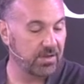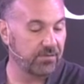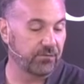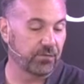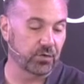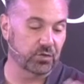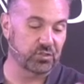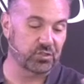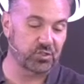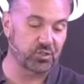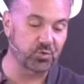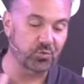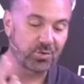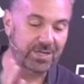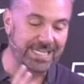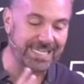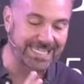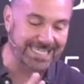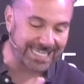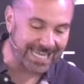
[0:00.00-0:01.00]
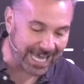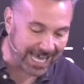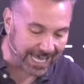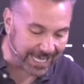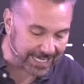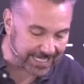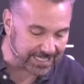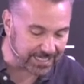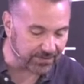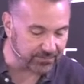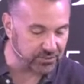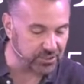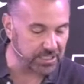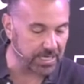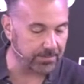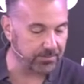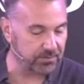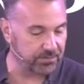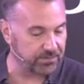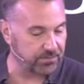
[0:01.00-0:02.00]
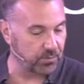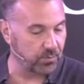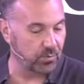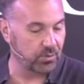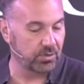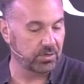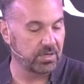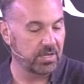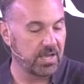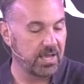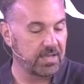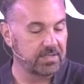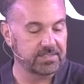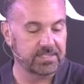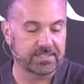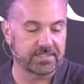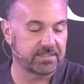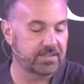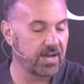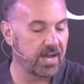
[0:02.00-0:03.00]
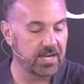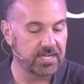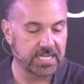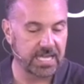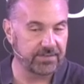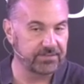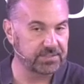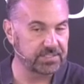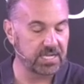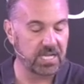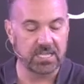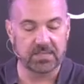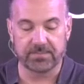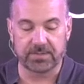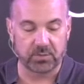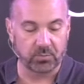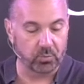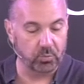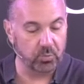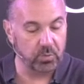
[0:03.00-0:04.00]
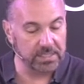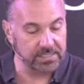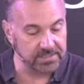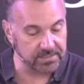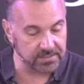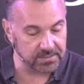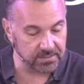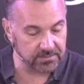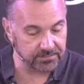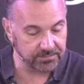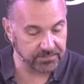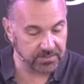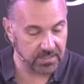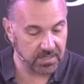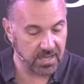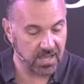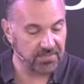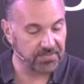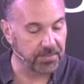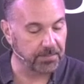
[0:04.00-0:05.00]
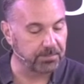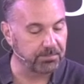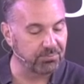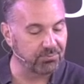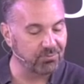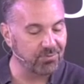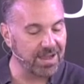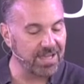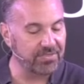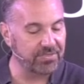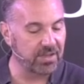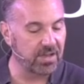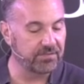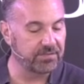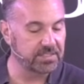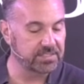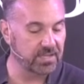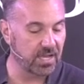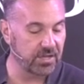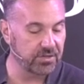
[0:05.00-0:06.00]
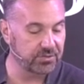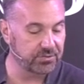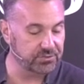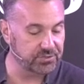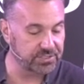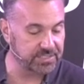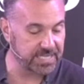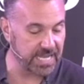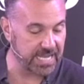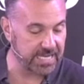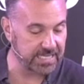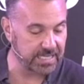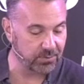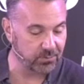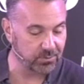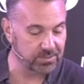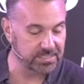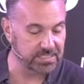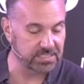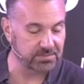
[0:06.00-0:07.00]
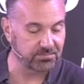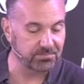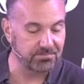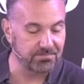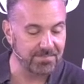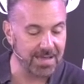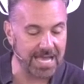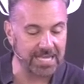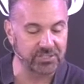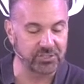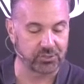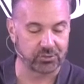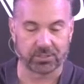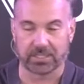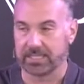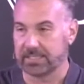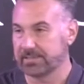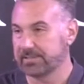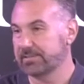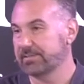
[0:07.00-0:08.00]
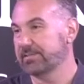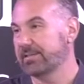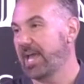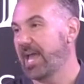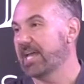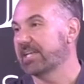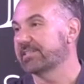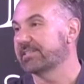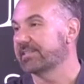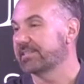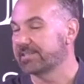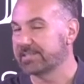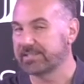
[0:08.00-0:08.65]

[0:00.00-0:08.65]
verse 29 of chapter 4 says God gave Solomon wisdom. The breadth of his understanding was as measureless as the